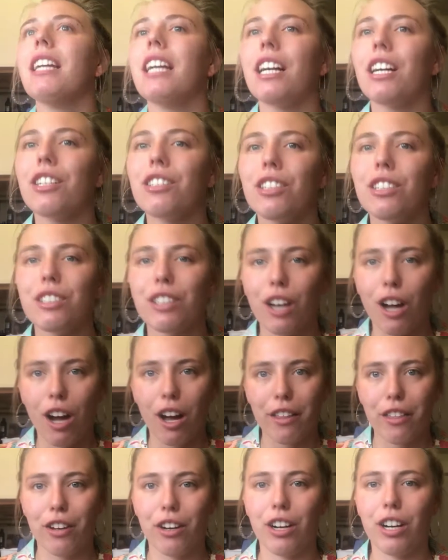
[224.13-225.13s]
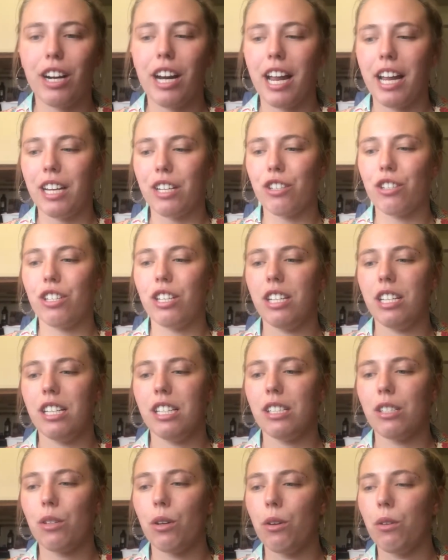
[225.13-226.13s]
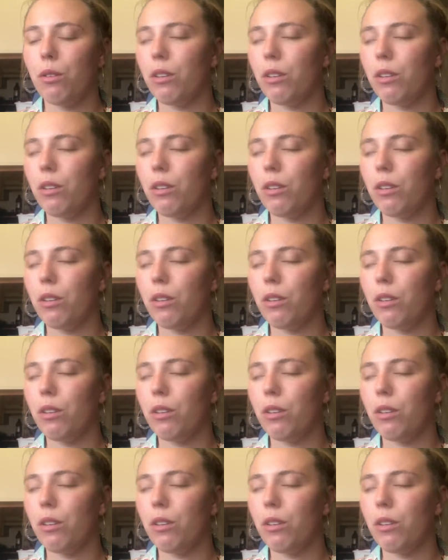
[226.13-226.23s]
character is an author and she's,